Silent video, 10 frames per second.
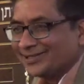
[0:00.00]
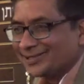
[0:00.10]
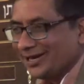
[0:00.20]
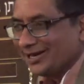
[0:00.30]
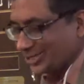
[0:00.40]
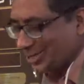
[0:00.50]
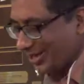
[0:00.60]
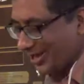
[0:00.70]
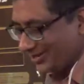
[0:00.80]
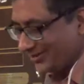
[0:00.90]
So it's
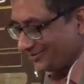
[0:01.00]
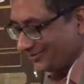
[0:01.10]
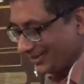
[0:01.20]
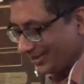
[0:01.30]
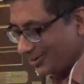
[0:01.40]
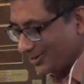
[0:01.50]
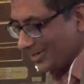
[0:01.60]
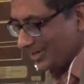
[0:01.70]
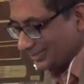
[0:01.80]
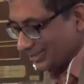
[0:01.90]
okay, you know.
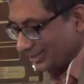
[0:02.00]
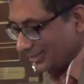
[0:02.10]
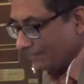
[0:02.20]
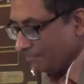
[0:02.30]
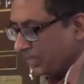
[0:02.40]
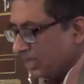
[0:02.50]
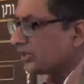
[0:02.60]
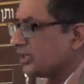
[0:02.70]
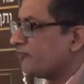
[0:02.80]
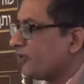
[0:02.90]
So,
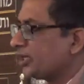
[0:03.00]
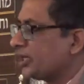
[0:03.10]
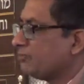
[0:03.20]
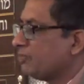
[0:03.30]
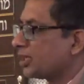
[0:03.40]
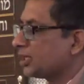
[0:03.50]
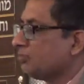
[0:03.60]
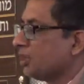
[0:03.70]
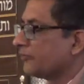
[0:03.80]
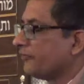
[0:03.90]
in fact, in
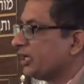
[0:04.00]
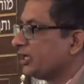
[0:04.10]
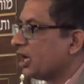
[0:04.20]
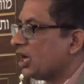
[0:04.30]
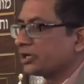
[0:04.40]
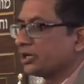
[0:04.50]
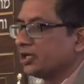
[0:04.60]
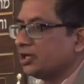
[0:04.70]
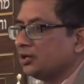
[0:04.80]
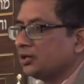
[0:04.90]
Bharatmark, we did an
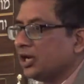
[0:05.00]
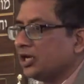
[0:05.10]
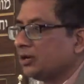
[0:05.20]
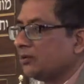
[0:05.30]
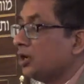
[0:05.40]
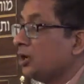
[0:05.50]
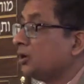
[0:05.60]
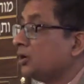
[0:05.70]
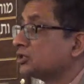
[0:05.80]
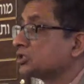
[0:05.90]
article called
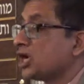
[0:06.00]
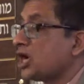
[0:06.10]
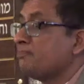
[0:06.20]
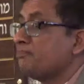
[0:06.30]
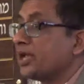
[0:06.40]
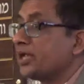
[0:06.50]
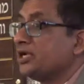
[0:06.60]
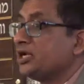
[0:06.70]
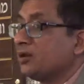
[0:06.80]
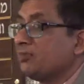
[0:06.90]
Stop Break
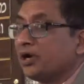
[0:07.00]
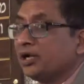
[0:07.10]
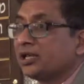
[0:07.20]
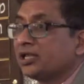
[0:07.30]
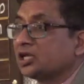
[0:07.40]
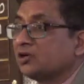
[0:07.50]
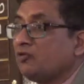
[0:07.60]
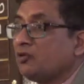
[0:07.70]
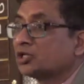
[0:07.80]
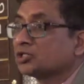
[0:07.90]
India Politics and
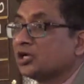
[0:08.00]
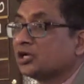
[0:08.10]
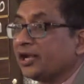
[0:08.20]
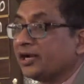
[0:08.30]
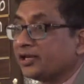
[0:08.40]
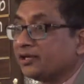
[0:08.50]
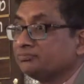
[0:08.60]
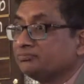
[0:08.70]
Focus on Canada.